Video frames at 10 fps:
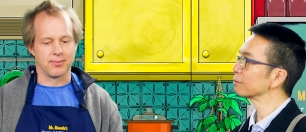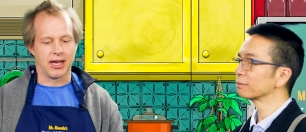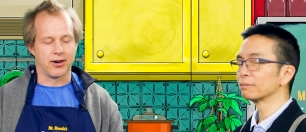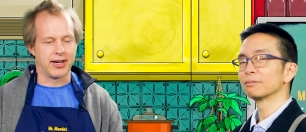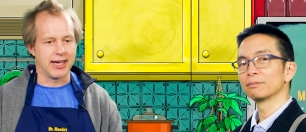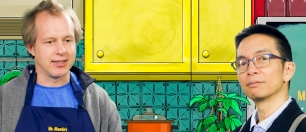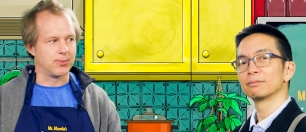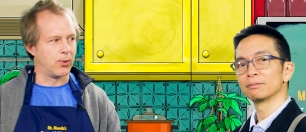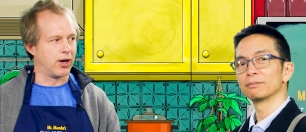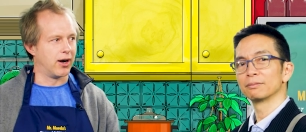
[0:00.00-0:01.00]
Speaker 1: some areas
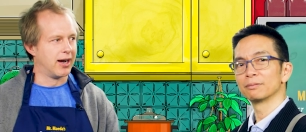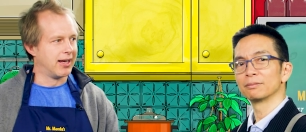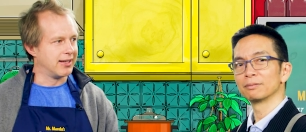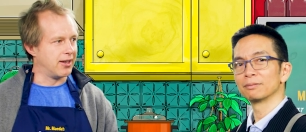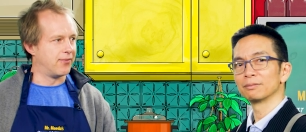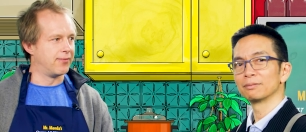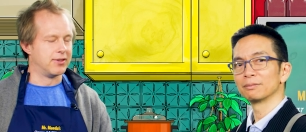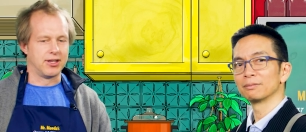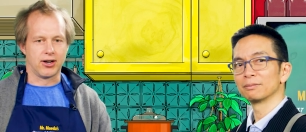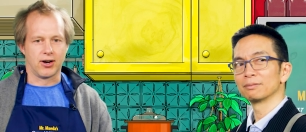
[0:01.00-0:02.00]
where
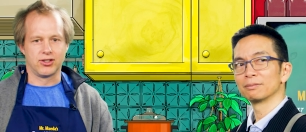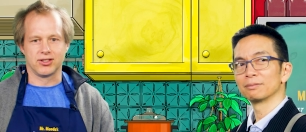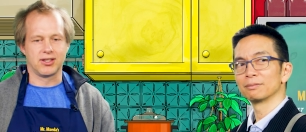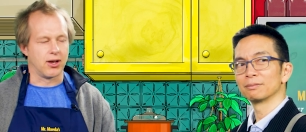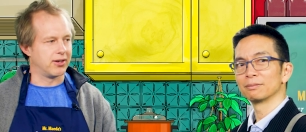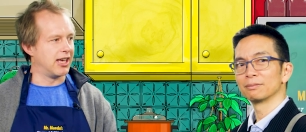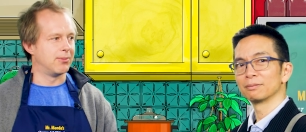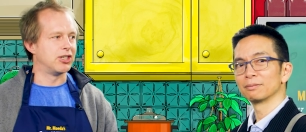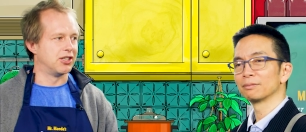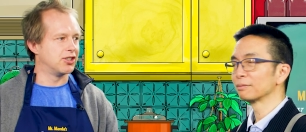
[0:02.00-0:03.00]
they are just a
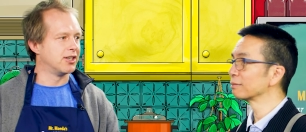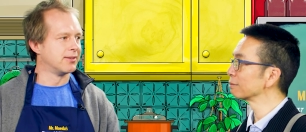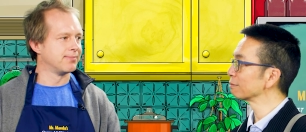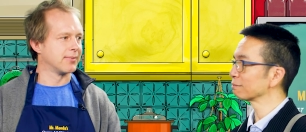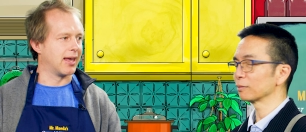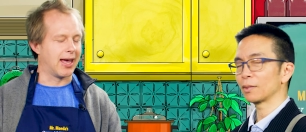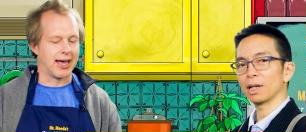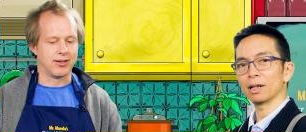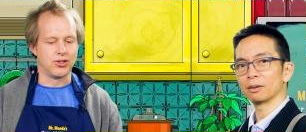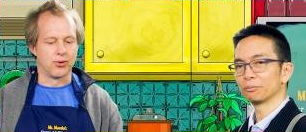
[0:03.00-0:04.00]
game changer. Okay.
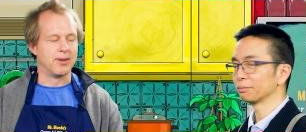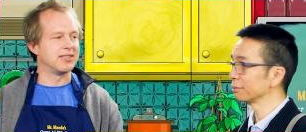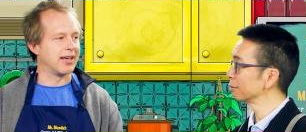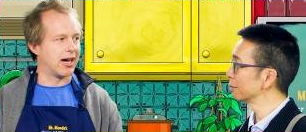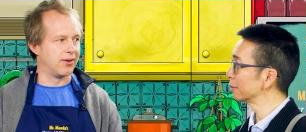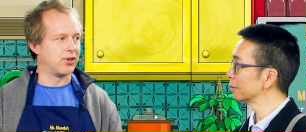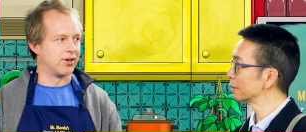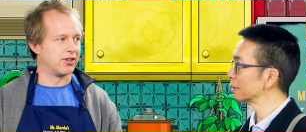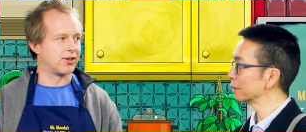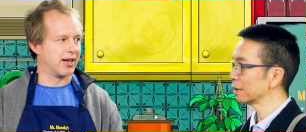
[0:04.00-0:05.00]
And you're missing out if
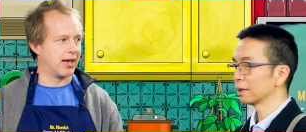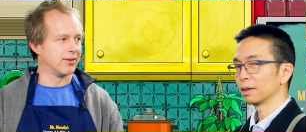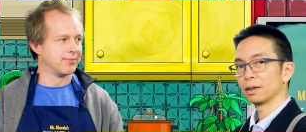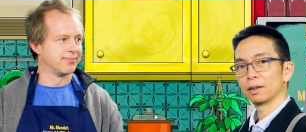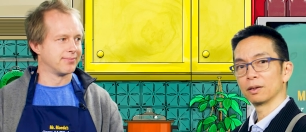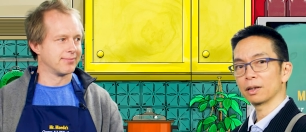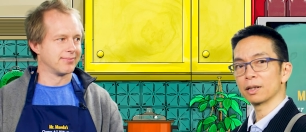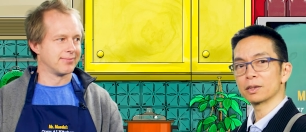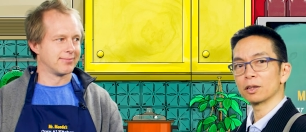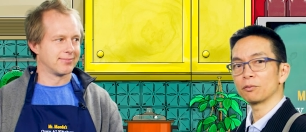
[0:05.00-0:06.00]
you're not trying out.
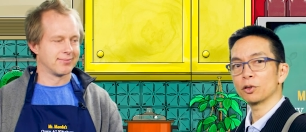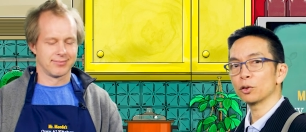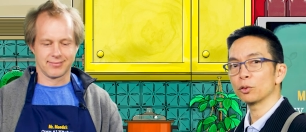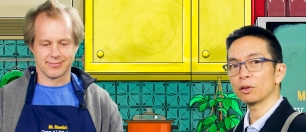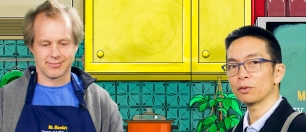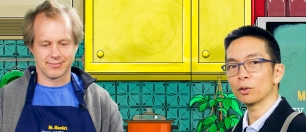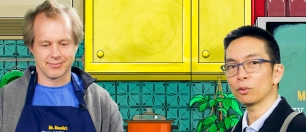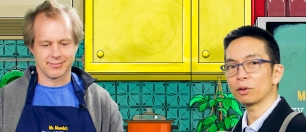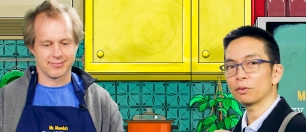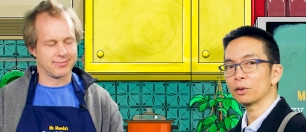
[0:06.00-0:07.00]
Speaker 2: Okay, so if you if you
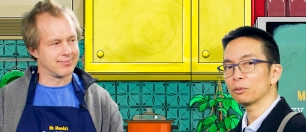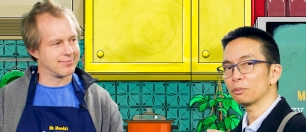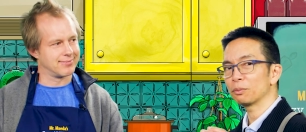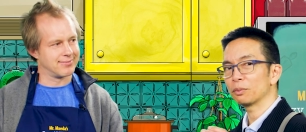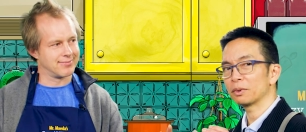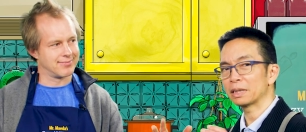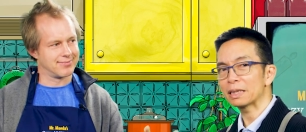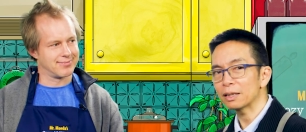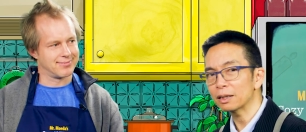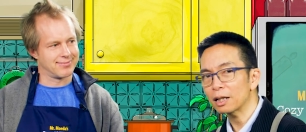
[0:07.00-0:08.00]
if you
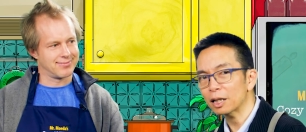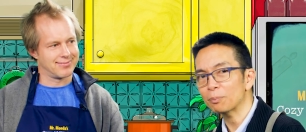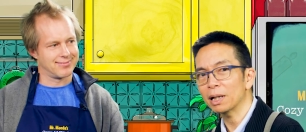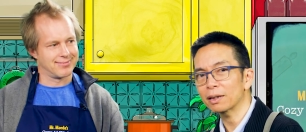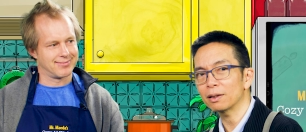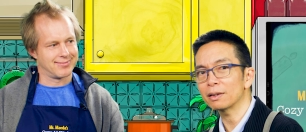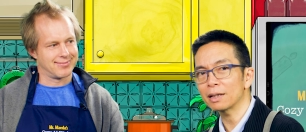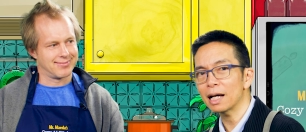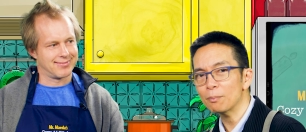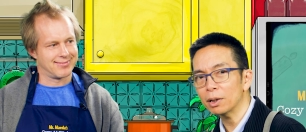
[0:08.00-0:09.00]
didn't like Python
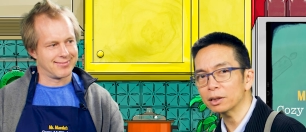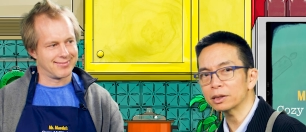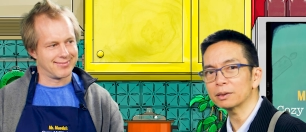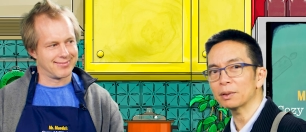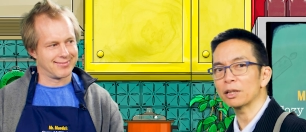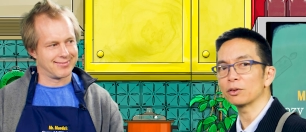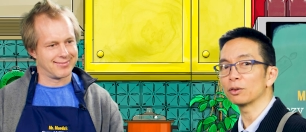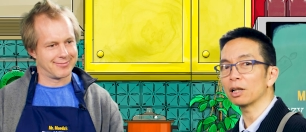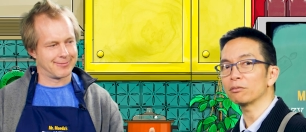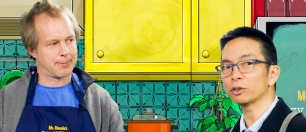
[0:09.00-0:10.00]
that much and you
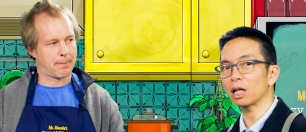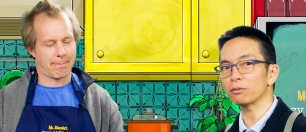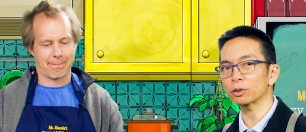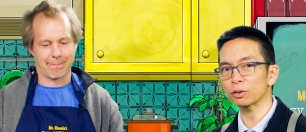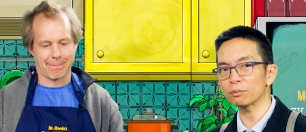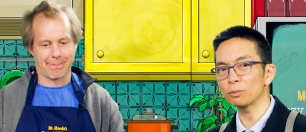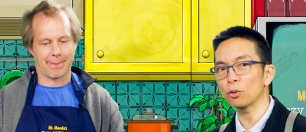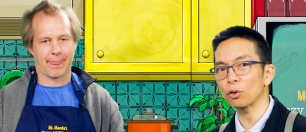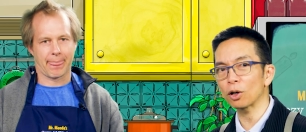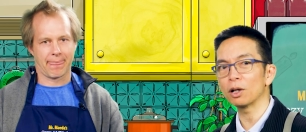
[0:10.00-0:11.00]
love JavaScript
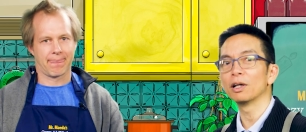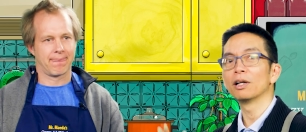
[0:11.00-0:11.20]
more,